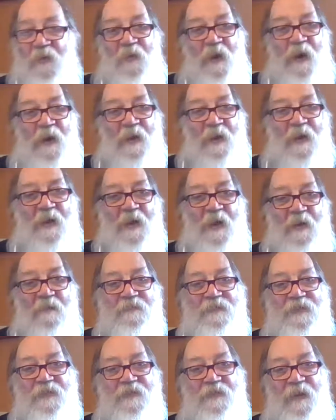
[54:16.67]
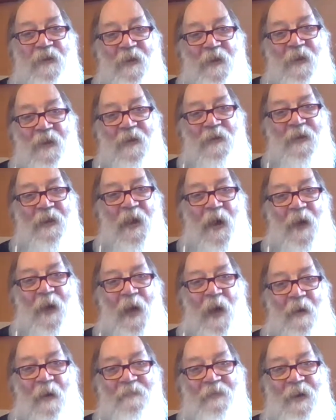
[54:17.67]
a while I'll come to the
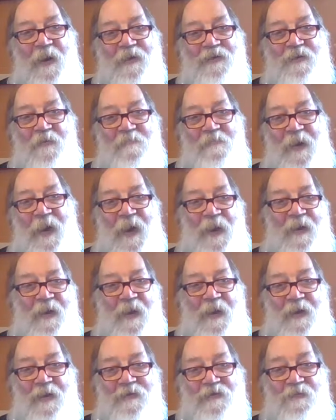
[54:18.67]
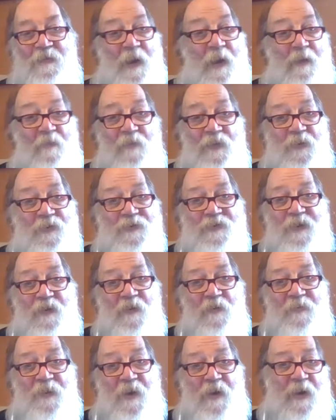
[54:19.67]
IHOP and have some pancakes. I don't put
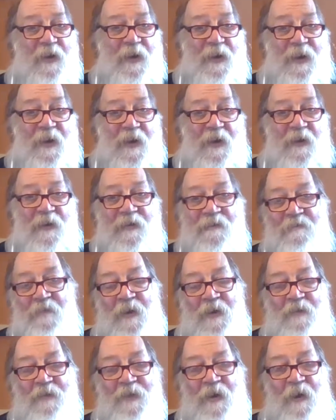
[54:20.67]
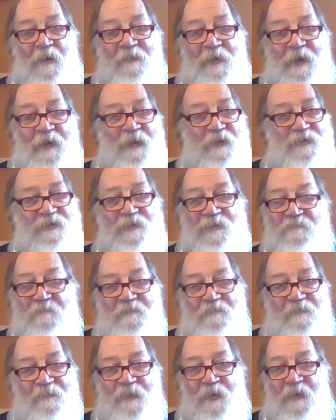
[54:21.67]
syrup on it. I can't. I have diabetes.
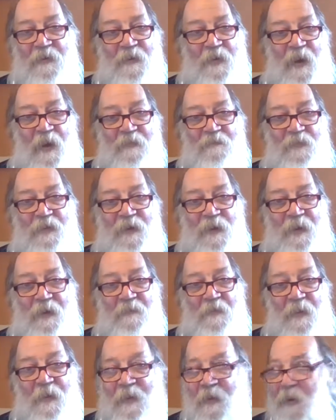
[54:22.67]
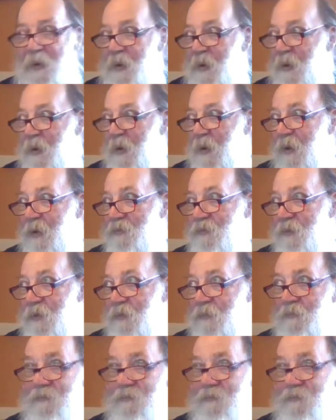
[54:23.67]
Not really. And so,